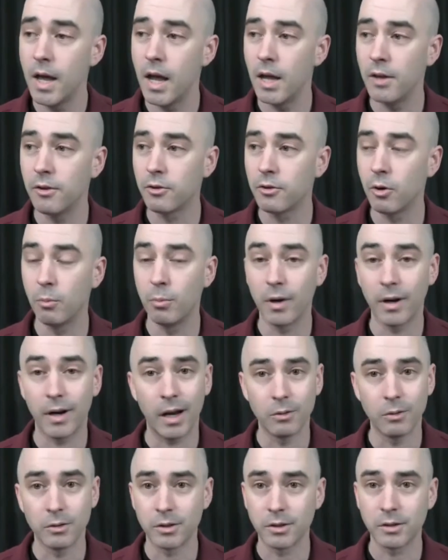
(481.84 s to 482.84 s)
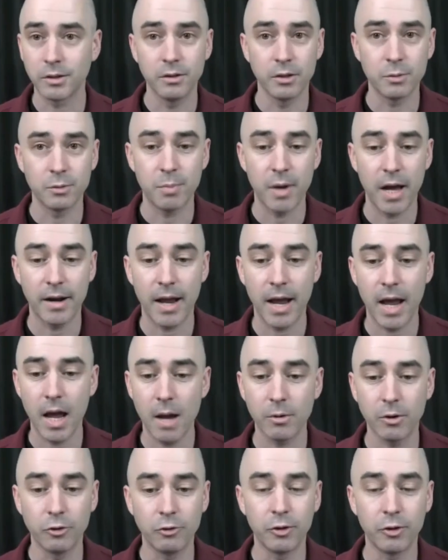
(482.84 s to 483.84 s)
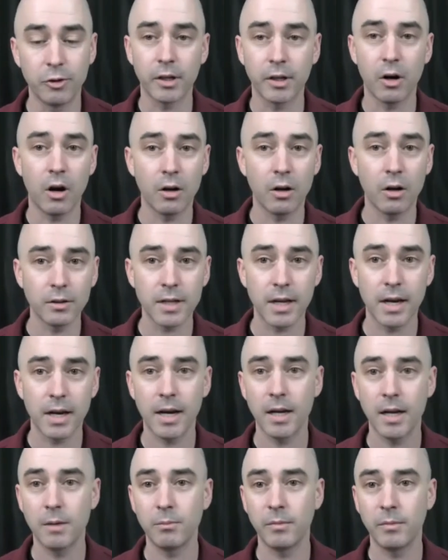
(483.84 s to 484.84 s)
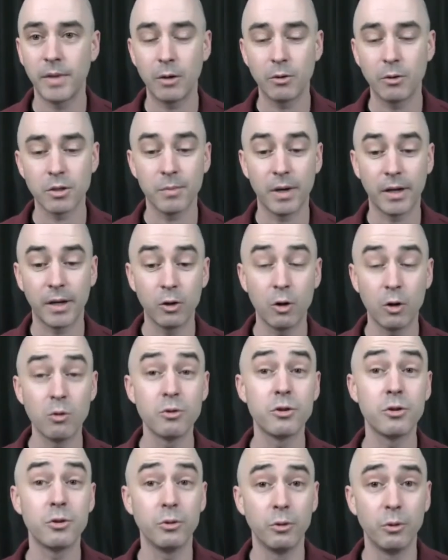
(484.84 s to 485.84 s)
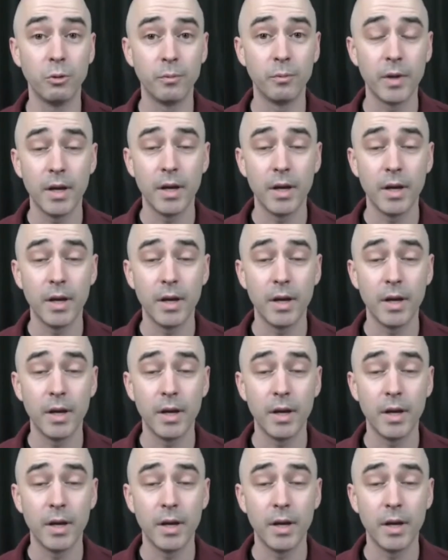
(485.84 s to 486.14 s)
And so, but I was just in this bad habit of drinking all the time. That was my go-to.